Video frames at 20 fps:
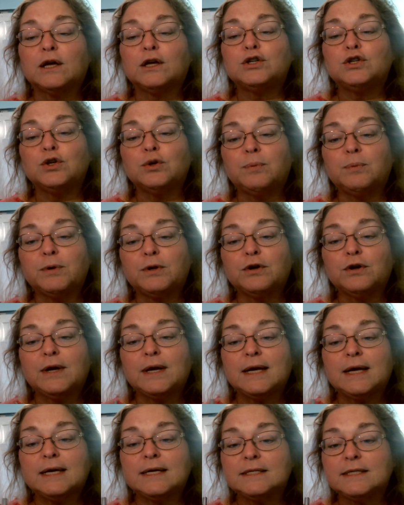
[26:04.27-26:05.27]
Jupiter
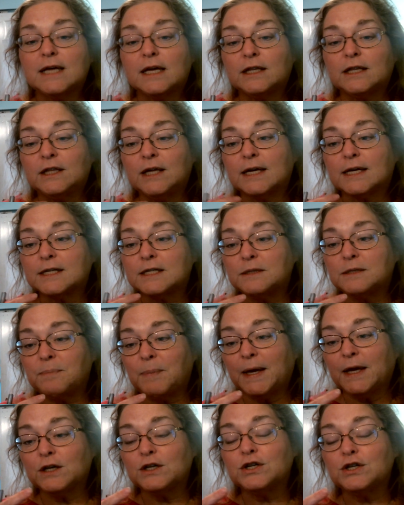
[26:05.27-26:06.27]
is the
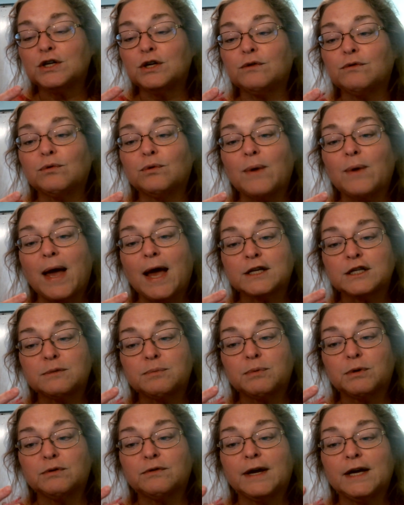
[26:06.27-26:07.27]
expansion through
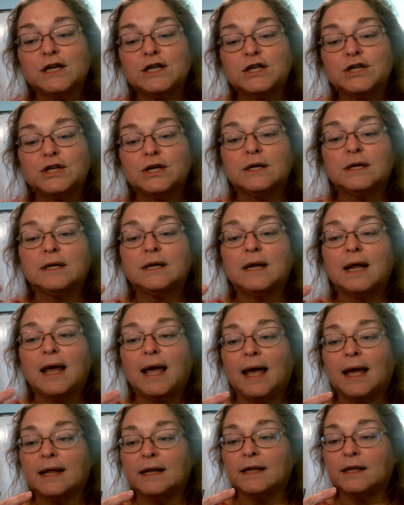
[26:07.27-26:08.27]
exploration
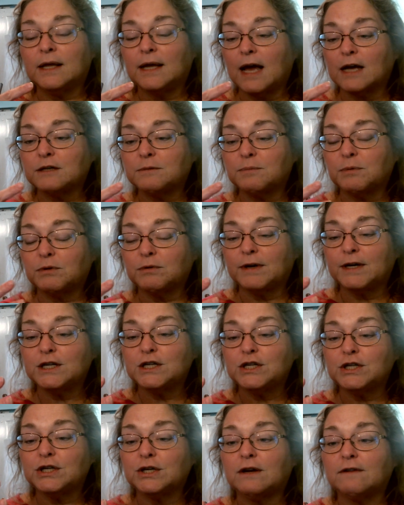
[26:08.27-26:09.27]
and the
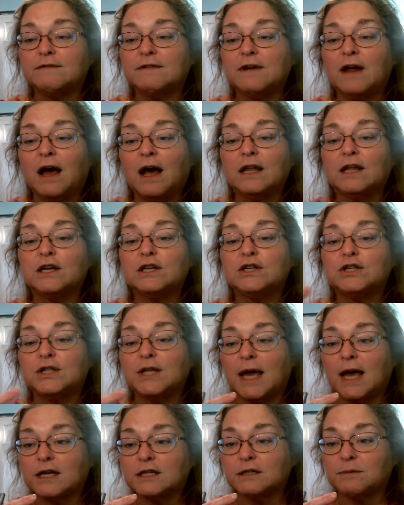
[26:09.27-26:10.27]
exploration of knowledge,
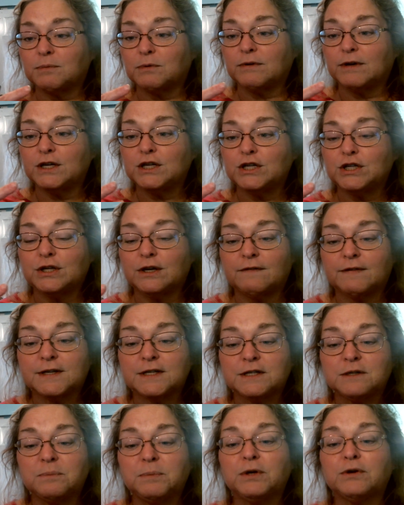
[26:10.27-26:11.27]
the exploration of
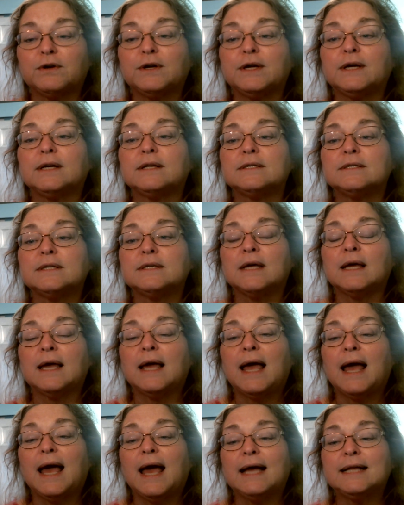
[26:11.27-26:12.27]
experience.
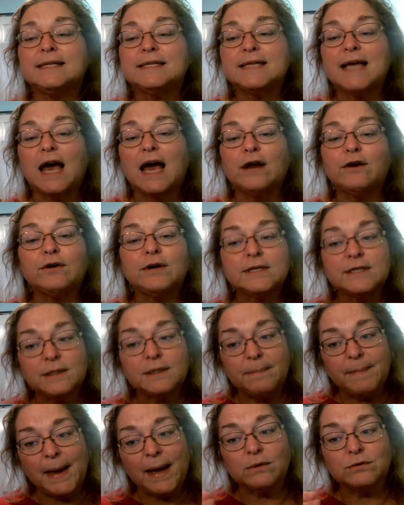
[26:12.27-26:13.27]
And Saturn is
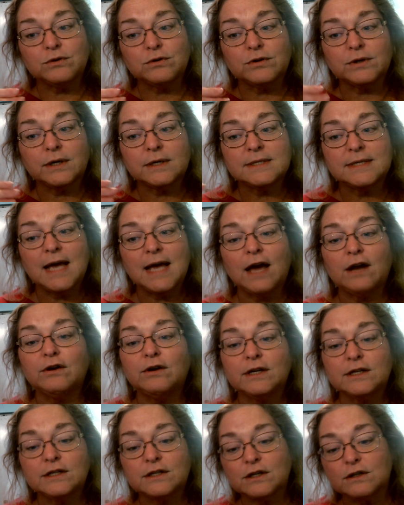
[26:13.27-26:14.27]
the boundary.
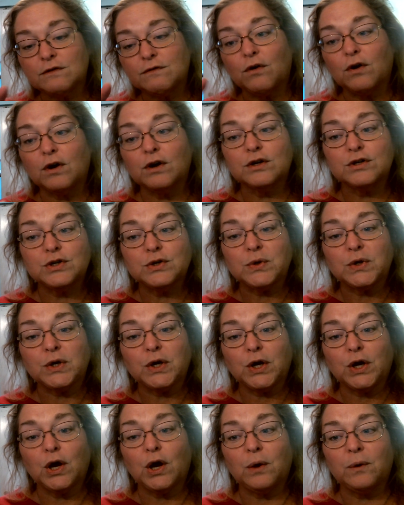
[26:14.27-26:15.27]
Saturn is as far as you can
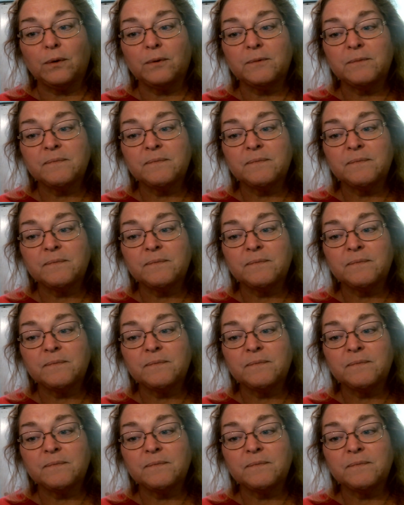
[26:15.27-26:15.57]
go.